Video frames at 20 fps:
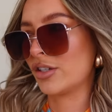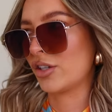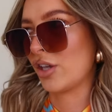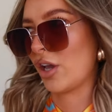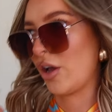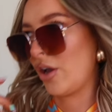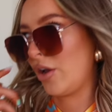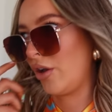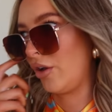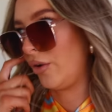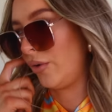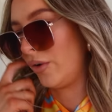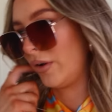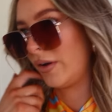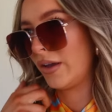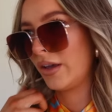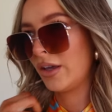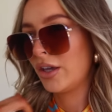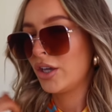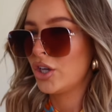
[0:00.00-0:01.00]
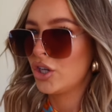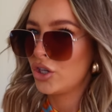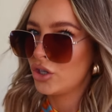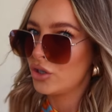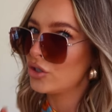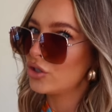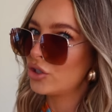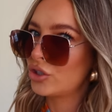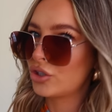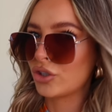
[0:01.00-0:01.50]
So
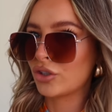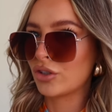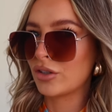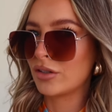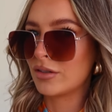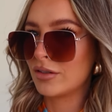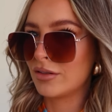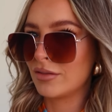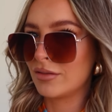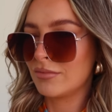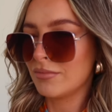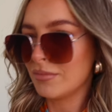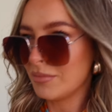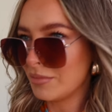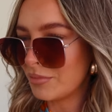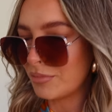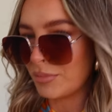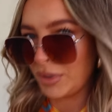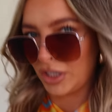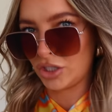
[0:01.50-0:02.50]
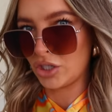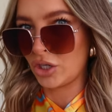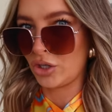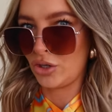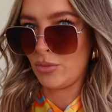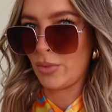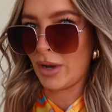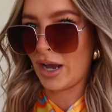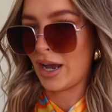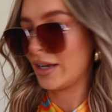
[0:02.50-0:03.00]
shouldn't be
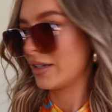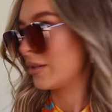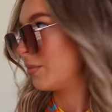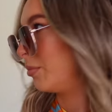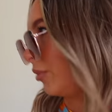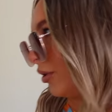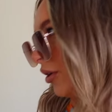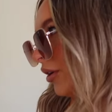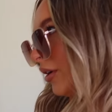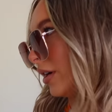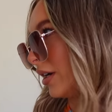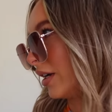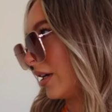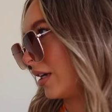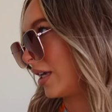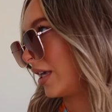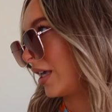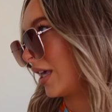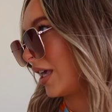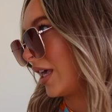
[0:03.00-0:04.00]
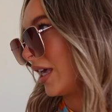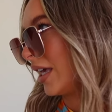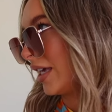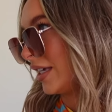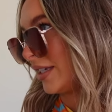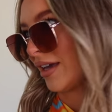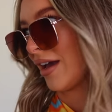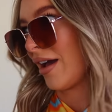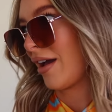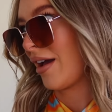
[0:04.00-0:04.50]
too bad. But
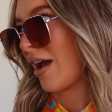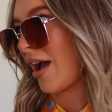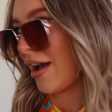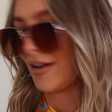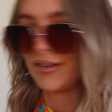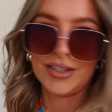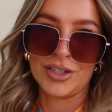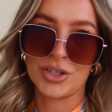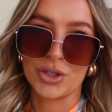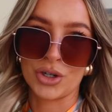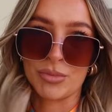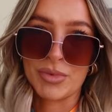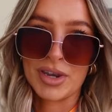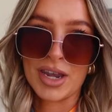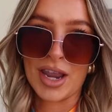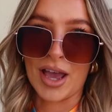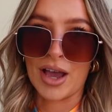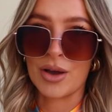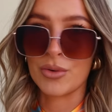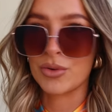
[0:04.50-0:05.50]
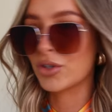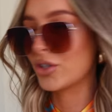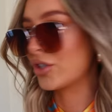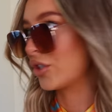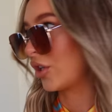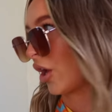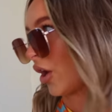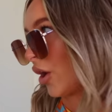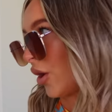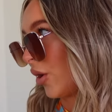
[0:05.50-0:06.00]
yeah, Andy's coming now,
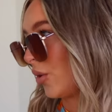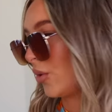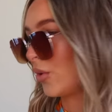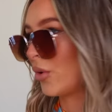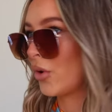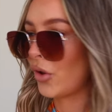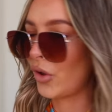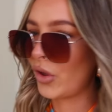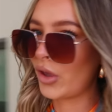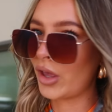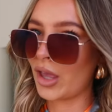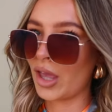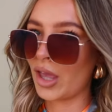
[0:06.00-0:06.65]
so.